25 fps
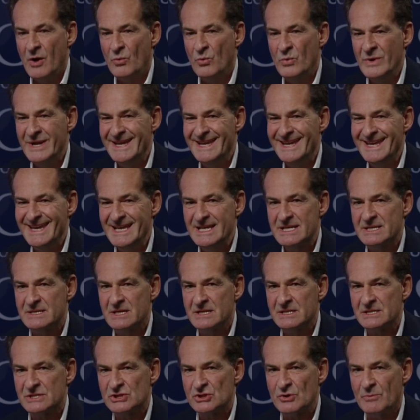We need
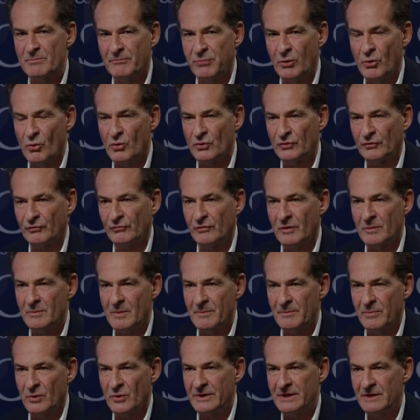support from a
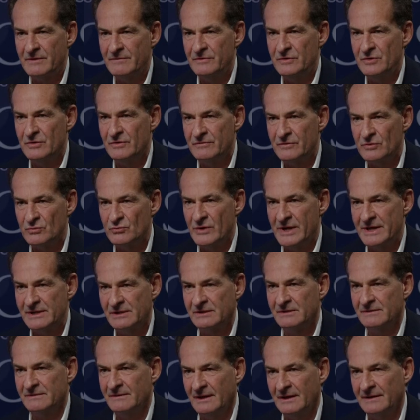point of view of the
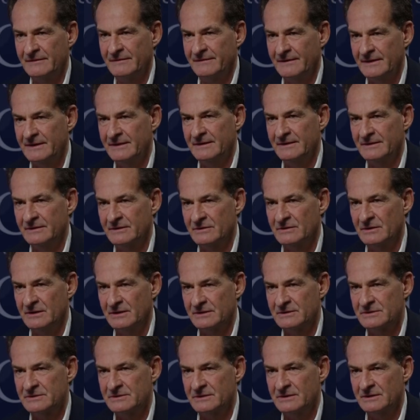rest of our funding
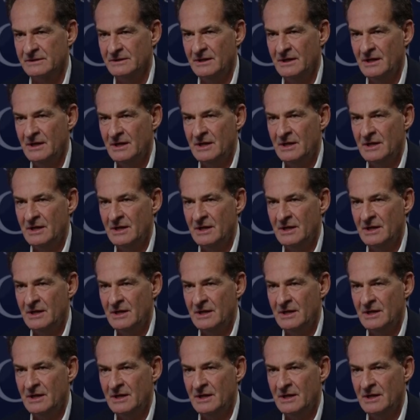structure,